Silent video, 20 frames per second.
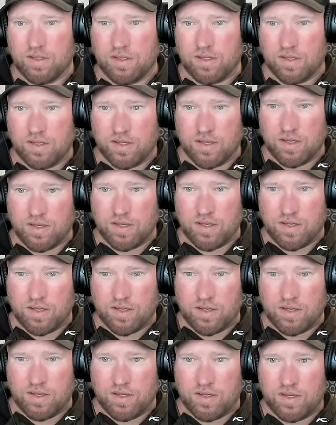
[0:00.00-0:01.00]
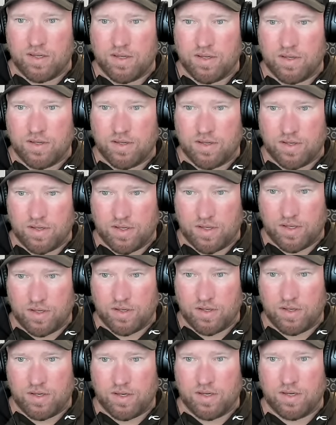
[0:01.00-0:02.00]

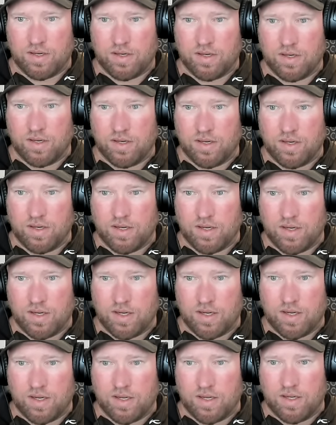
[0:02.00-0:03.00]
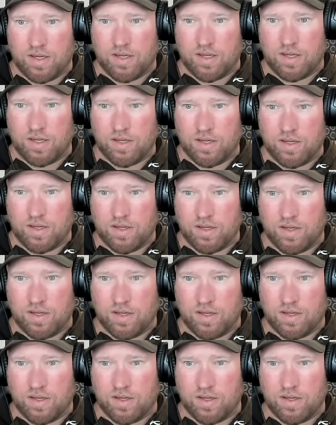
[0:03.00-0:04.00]

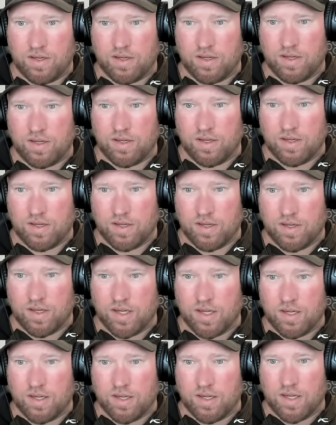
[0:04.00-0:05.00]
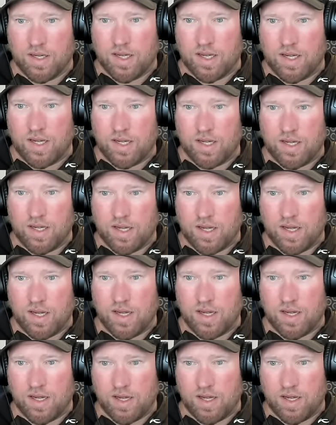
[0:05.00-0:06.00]

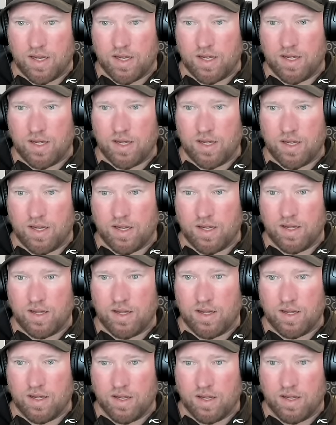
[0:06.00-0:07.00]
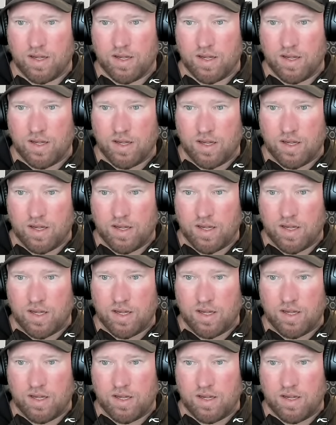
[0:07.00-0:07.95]
[no speech]